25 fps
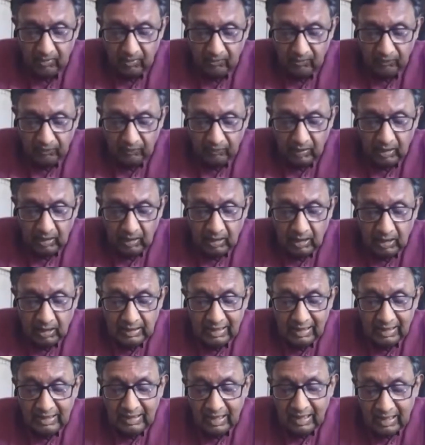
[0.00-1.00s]
that they
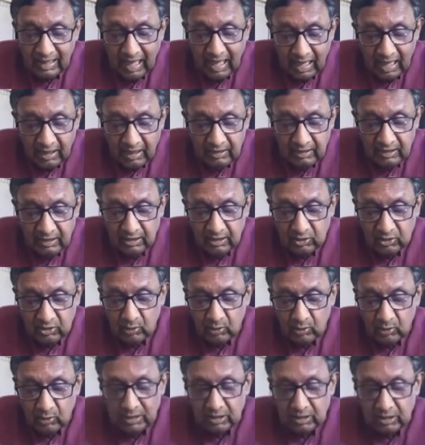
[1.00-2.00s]
guarantee to each
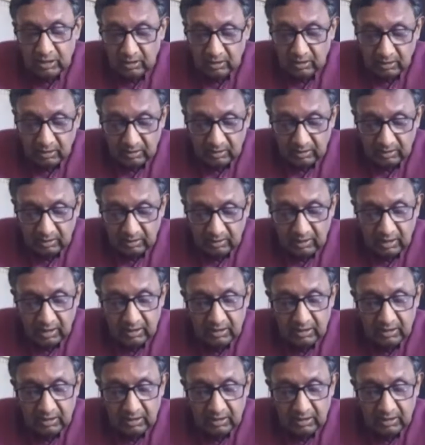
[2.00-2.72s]
other, right?